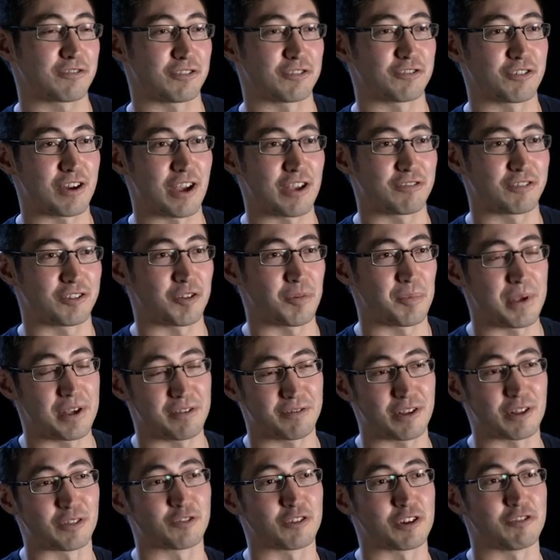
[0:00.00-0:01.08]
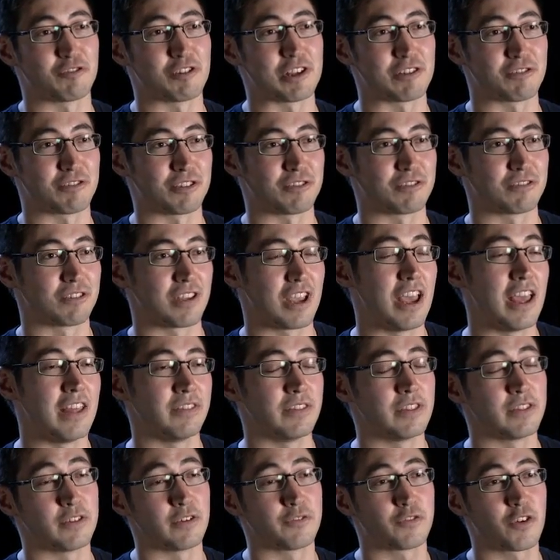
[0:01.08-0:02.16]
are extraterrestrial based on three reasons.
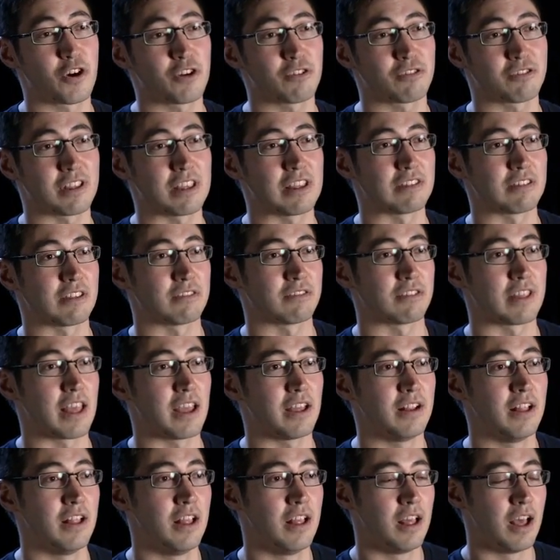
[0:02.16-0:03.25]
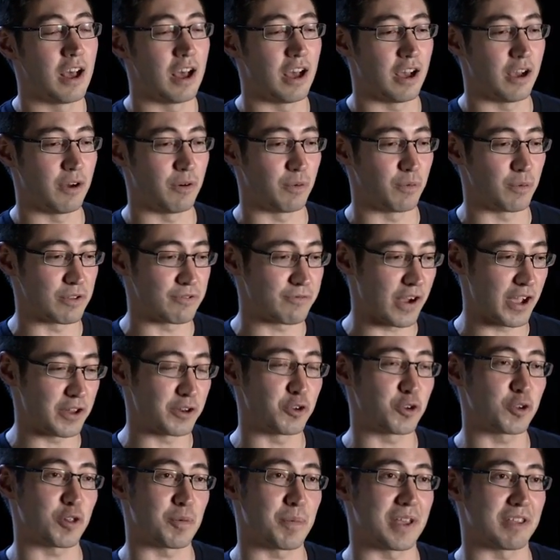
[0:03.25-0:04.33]
And the first is, is that uh, we
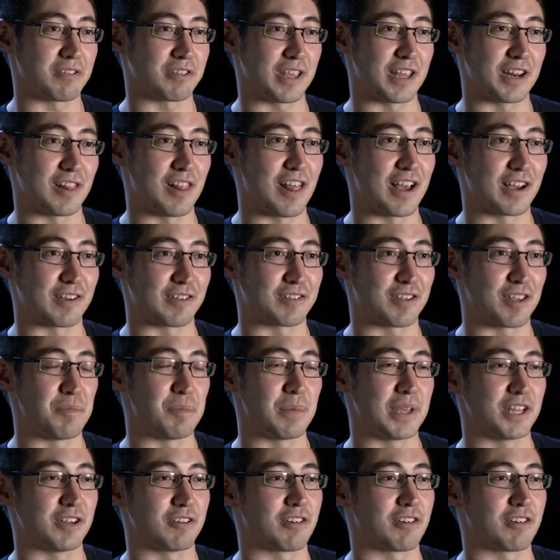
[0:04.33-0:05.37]
find nucleobase analogs in